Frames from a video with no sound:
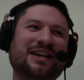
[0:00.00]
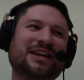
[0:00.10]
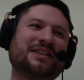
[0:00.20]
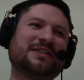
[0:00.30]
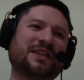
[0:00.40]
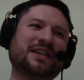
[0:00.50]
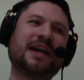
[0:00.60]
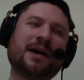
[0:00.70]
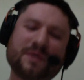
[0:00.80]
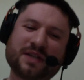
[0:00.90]
So I think
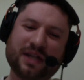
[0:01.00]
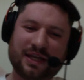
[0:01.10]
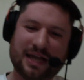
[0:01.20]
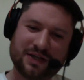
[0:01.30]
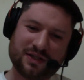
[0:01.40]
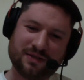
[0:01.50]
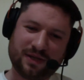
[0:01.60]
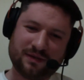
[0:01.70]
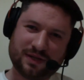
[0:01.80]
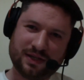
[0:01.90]
that was kind of catching him
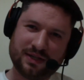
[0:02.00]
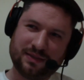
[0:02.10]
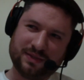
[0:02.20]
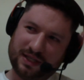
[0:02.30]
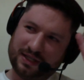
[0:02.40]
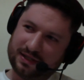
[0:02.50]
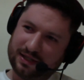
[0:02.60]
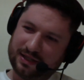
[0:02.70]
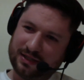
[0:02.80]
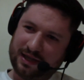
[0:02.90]
out, that he was thinking
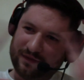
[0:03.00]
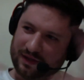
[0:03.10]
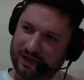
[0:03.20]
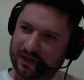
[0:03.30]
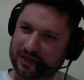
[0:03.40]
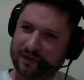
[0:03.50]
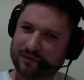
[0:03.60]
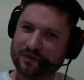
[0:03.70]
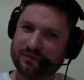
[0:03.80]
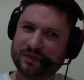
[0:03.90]
that everything in that
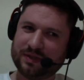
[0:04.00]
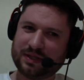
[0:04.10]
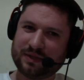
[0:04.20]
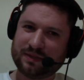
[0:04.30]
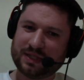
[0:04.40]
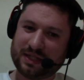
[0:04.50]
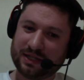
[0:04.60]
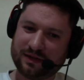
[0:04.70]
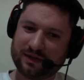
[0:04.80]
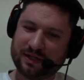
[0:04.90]
room was a
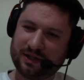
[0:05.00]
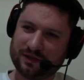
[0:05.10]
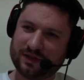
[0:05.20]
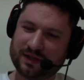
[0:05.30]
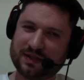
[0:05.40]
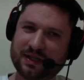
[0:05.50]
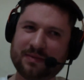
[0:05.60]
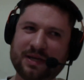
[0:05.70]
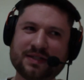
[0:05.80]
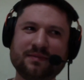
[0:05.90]
clicker and that he could just sneak
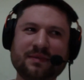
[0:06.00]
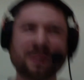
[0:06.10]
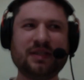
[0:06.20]
past them.